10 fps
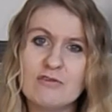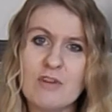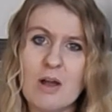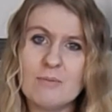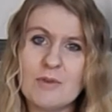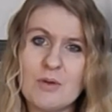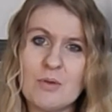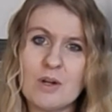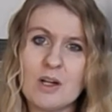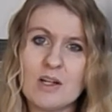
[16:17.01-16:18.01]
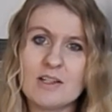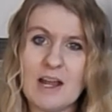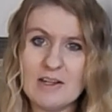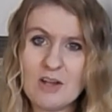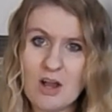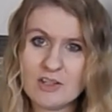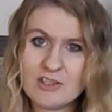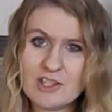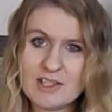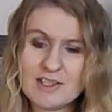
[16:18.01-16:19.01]
from your
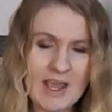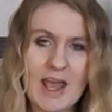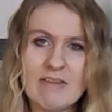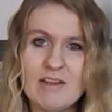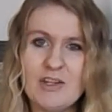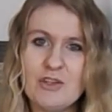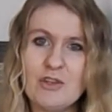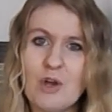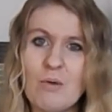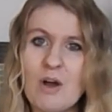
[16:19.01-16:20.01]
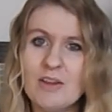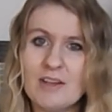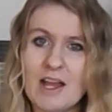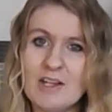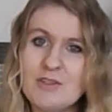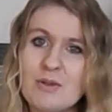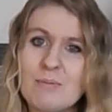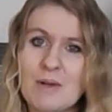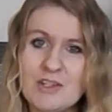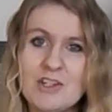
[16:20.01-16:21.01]
gynecologist and then you can go online to a
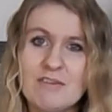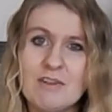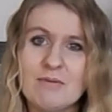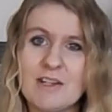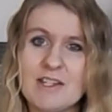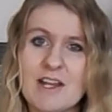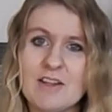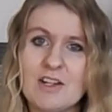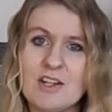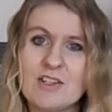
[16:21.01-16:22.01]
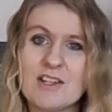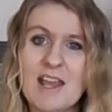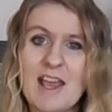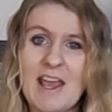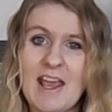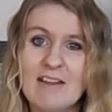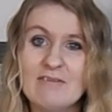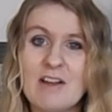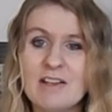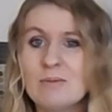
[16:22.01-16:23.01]
bunch of different retailers
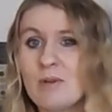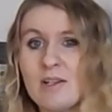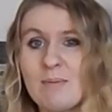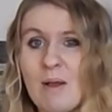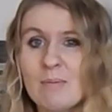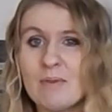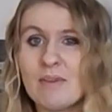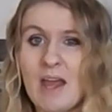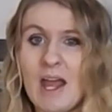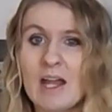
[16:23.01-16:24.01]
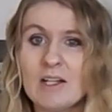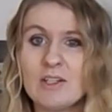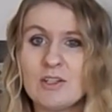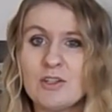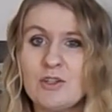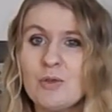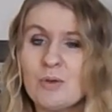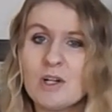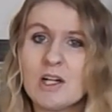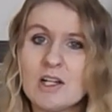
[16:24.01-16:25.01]
and find the breast pump that
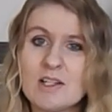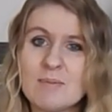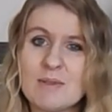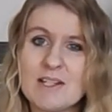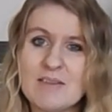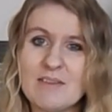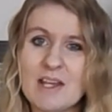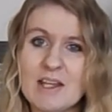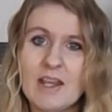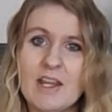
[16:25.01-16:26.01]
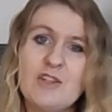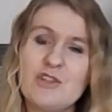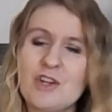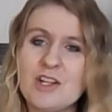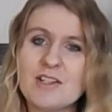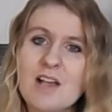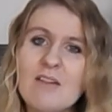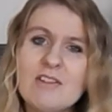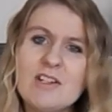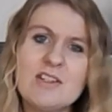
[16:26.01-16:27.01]
your specific insurance
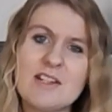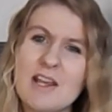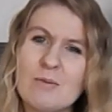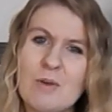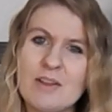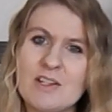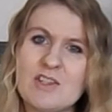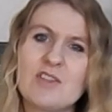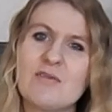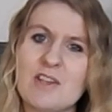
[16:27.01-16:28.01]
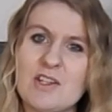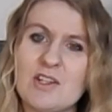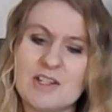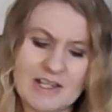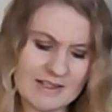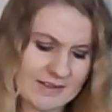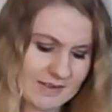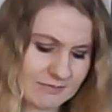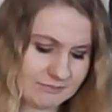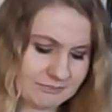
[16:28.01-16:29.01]
covers and one that just fits your needs.